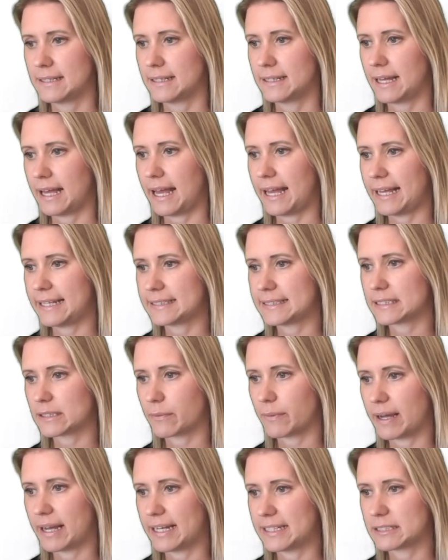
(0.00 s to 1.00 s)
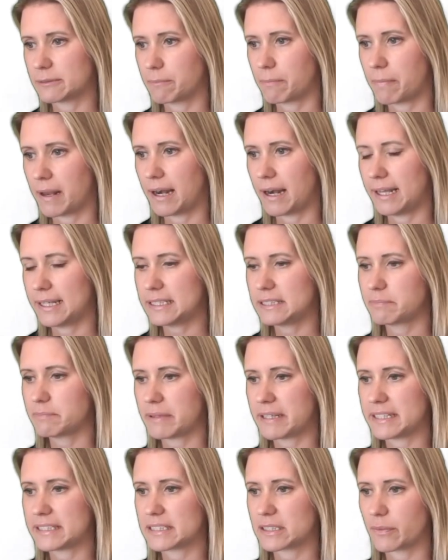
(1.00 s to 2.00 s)
A squared plus
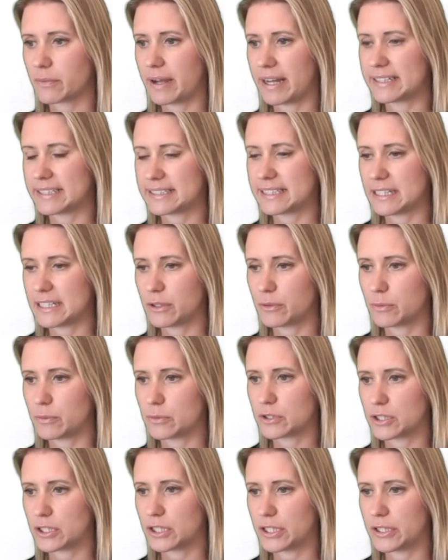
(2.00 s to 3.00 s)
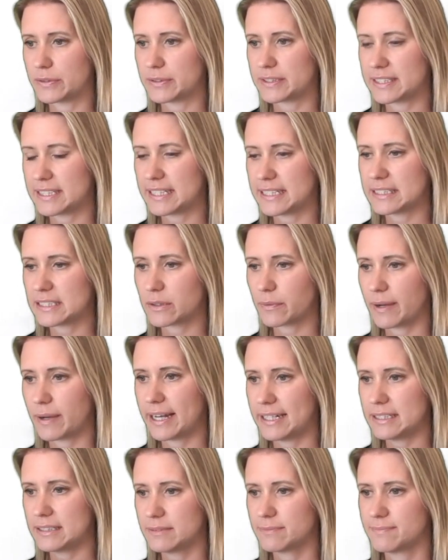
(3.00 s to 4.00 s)
b squared is equal to c
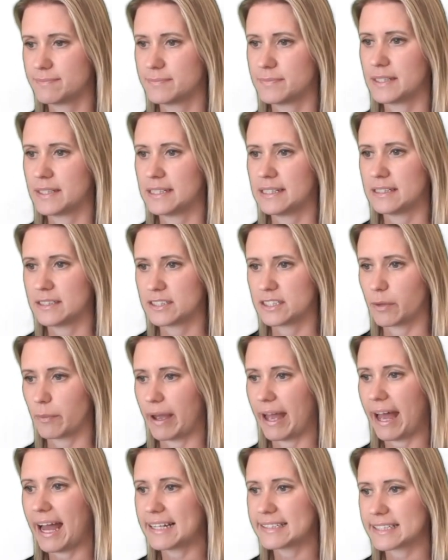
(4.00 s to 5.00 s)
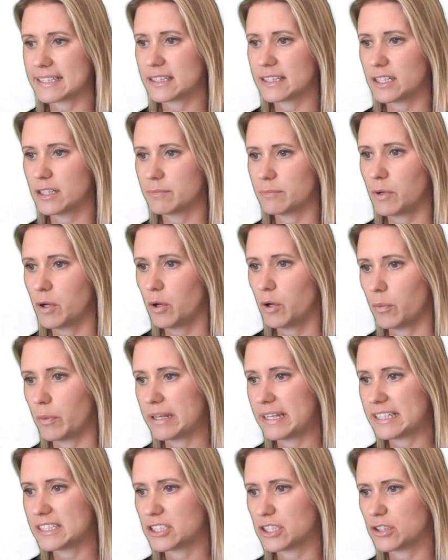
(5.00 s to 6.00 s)
squared. So we're adding them. We
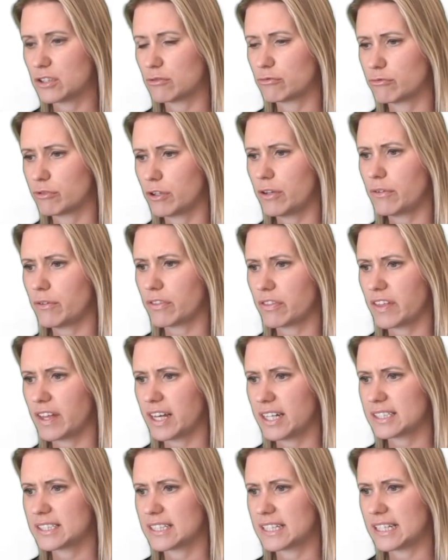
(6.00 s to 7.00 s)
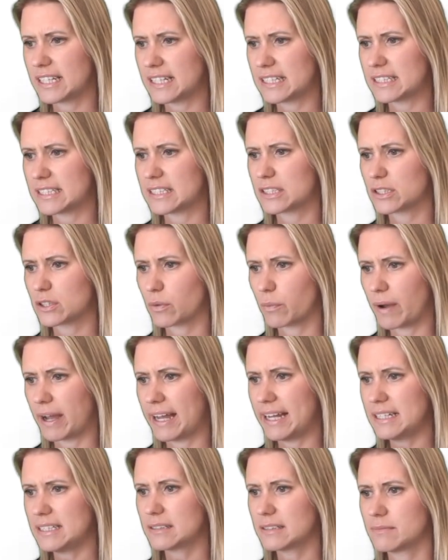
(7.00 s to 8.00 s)
need to do the root 13
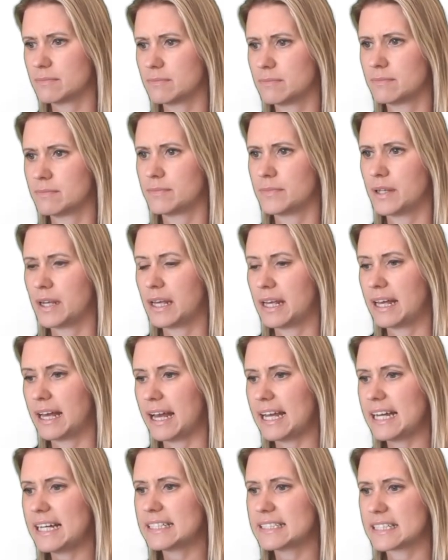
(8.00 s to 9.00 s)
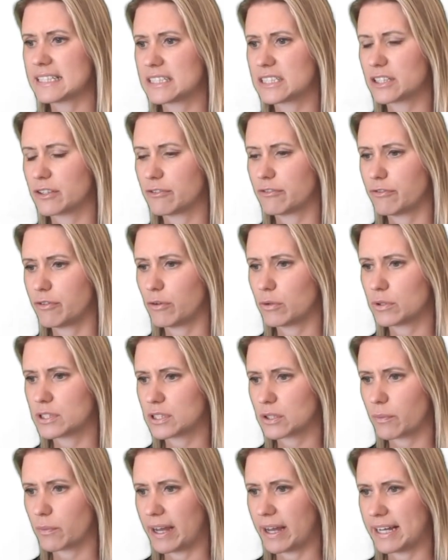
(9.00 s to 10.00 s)
squared added to 4
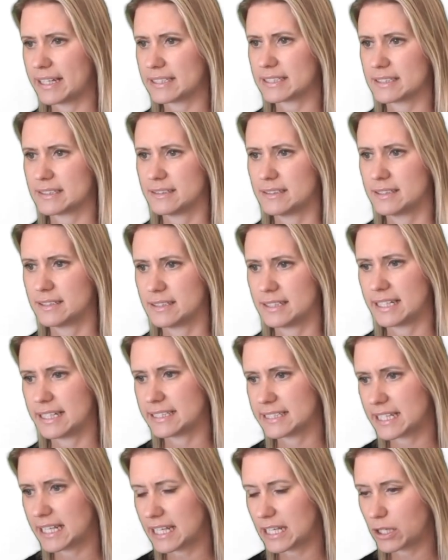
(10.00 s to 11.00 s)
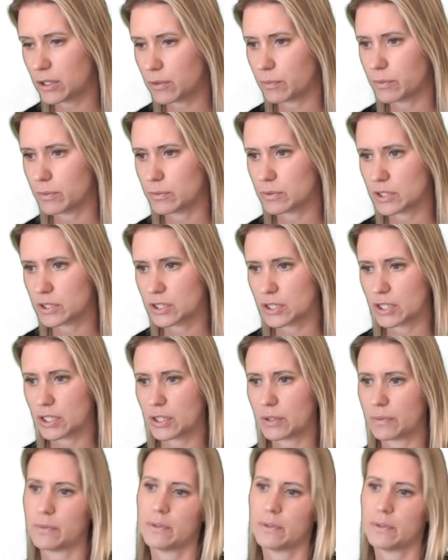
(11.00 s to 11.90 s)
squared is equal to